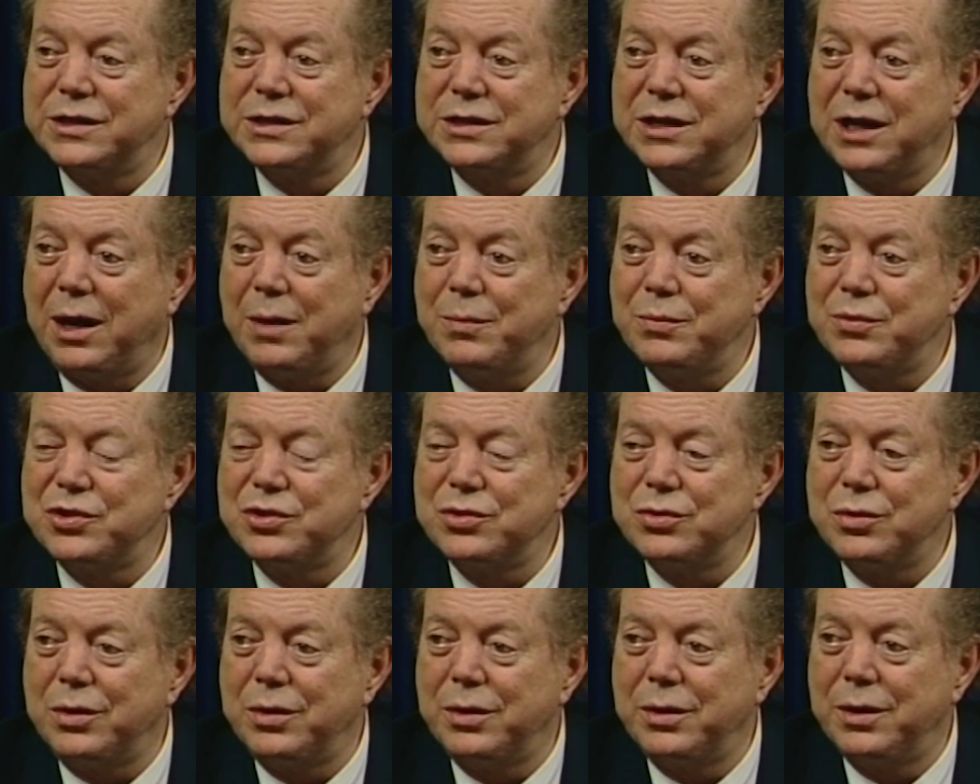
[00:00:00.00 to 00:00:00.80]
I
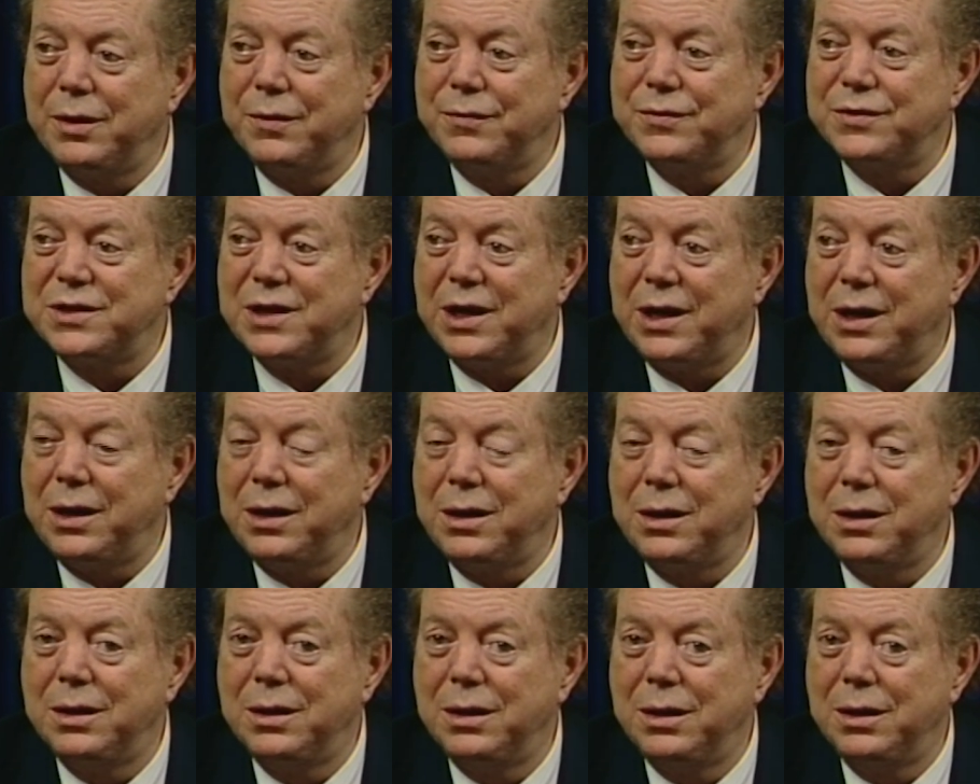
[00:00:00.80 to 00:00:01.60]
stopped short of
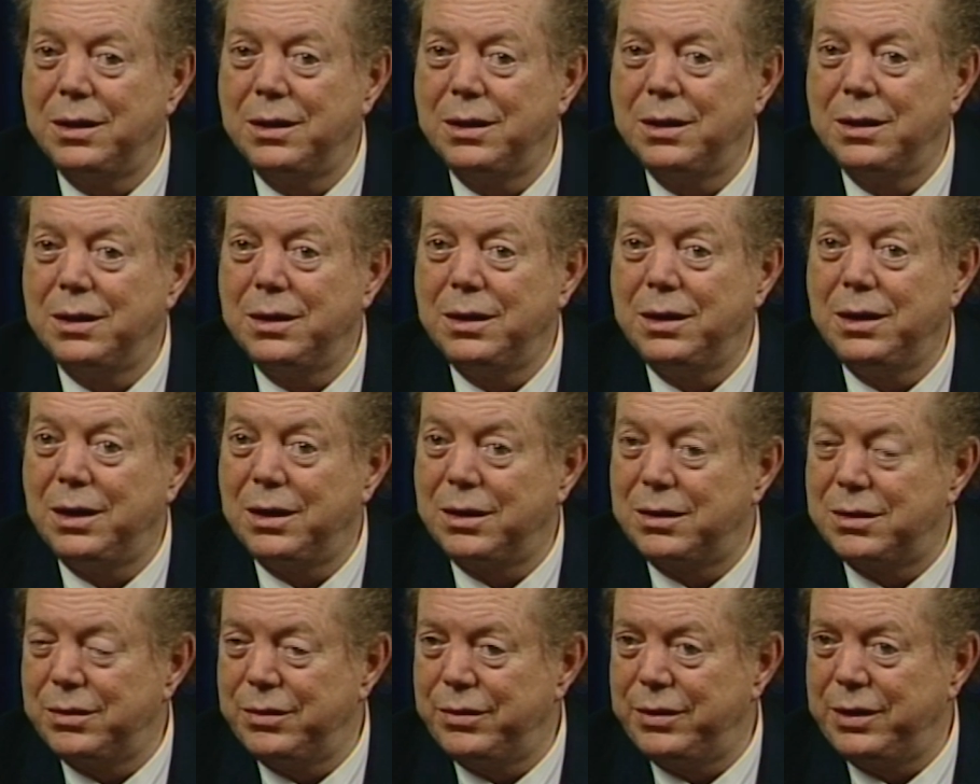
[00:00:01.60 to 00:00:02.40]
saying,
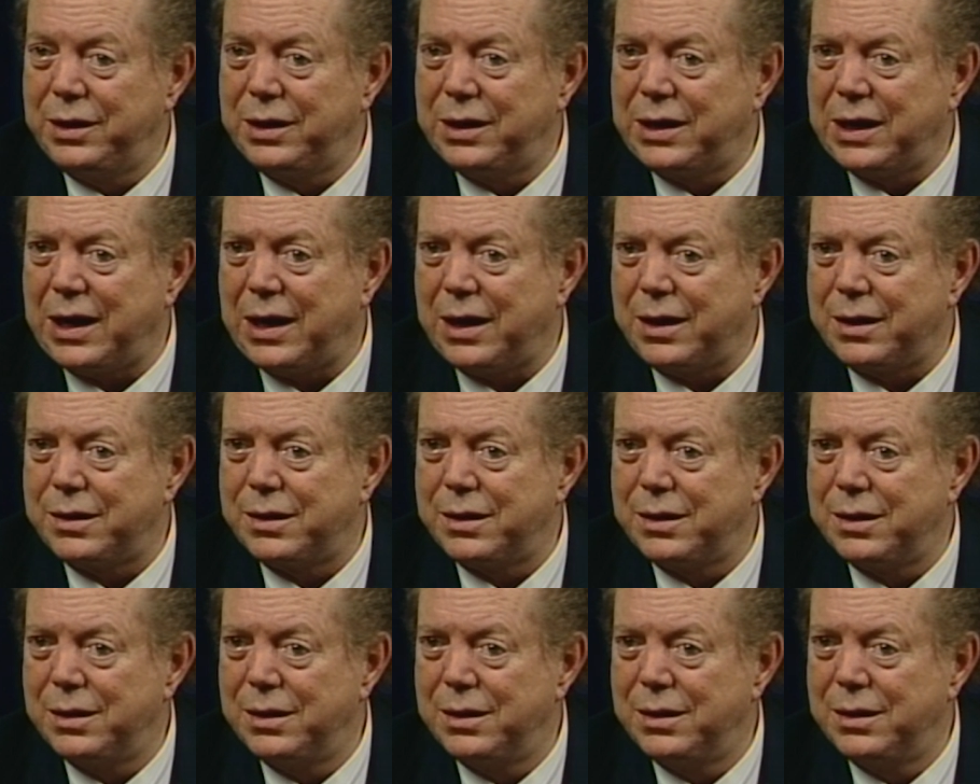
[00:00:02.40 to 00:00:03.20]
including
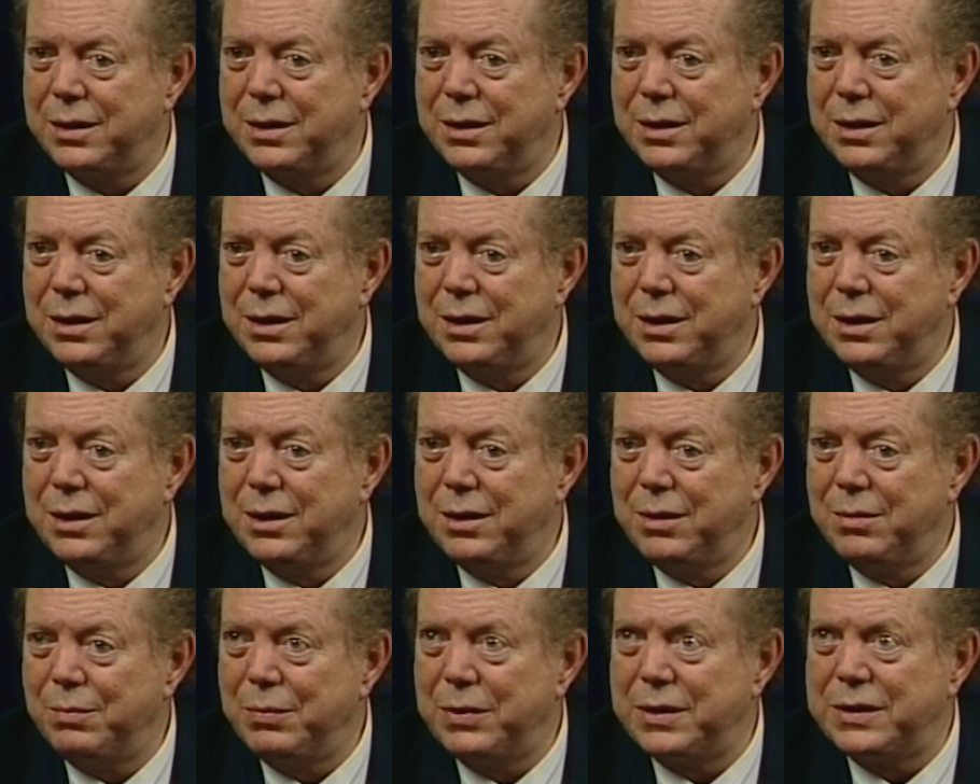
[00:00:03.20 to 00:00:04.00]
death,
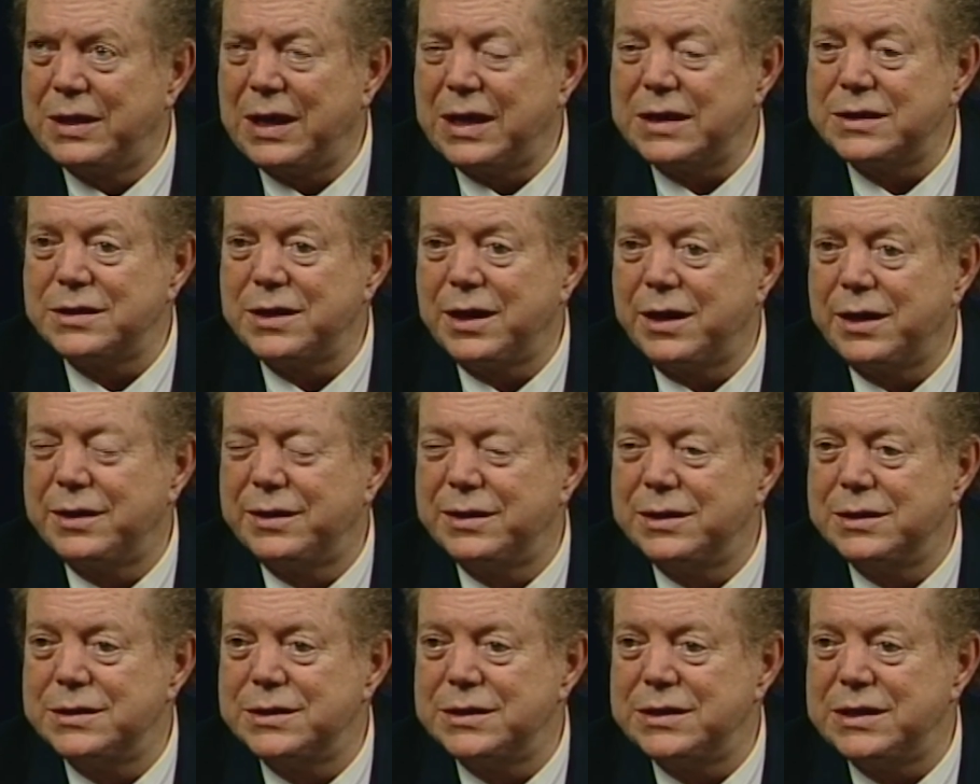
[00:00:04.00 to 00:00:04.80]
but that's
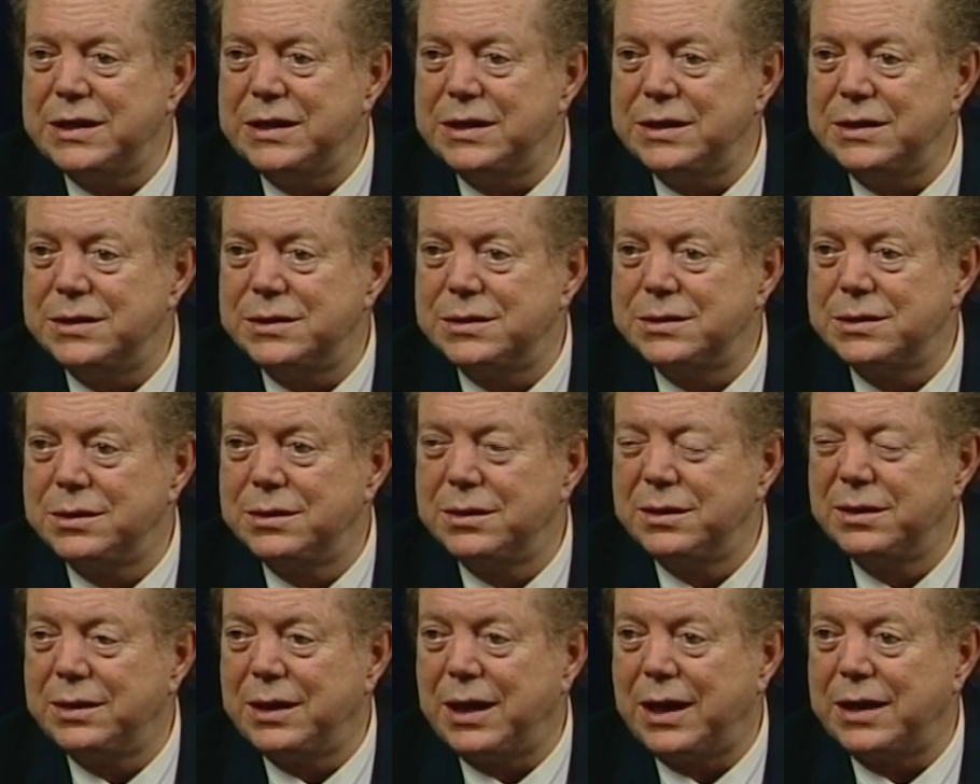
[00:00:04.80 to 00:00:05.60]
not a disease,
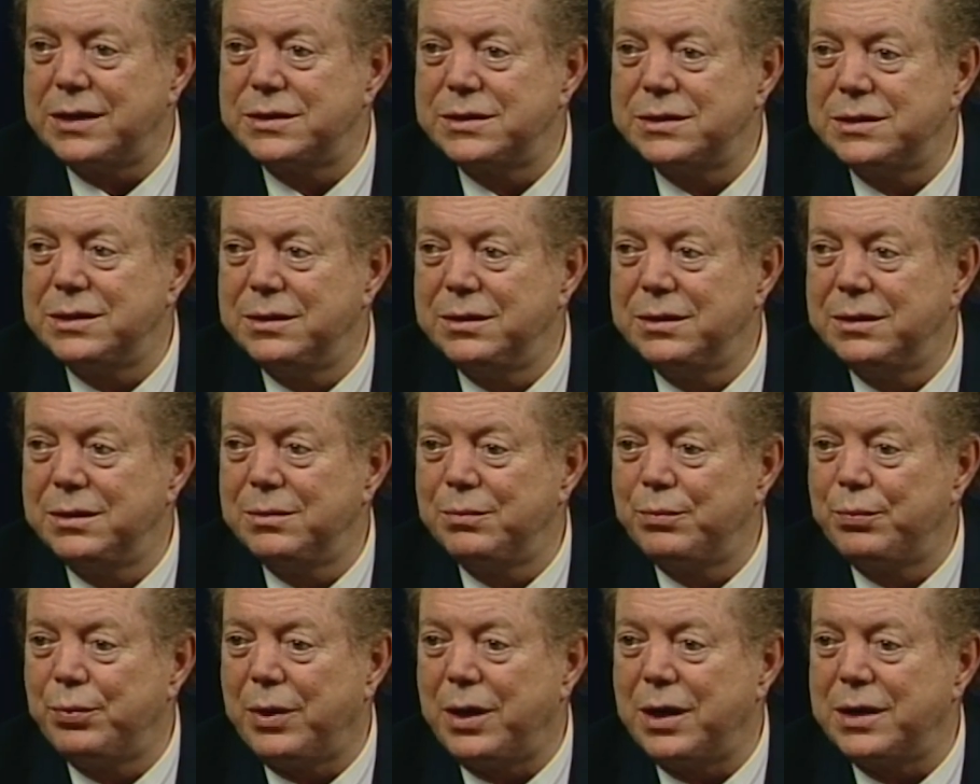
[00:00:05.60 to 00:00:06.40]
that's the
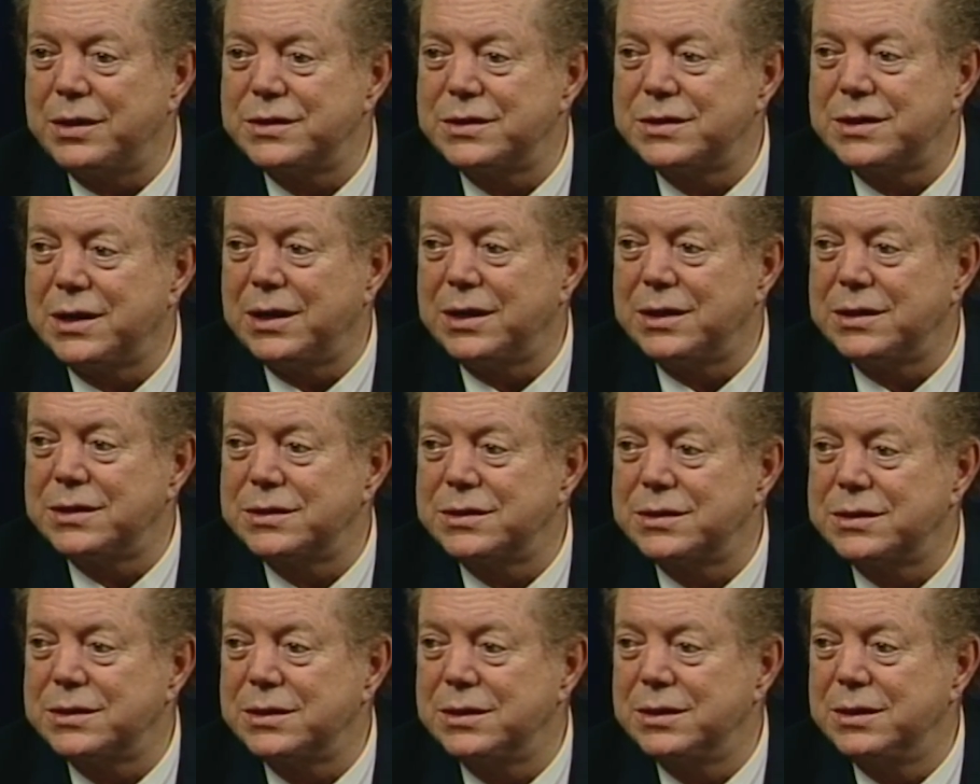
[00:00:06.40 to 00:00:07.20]

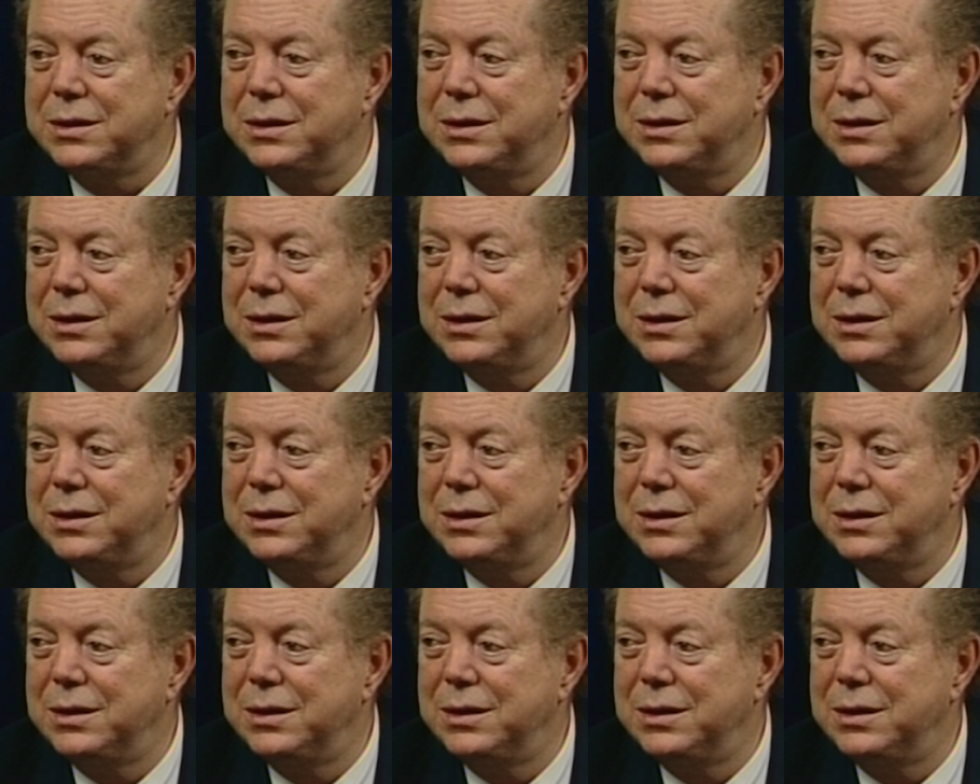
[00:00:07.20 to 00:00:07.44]
process.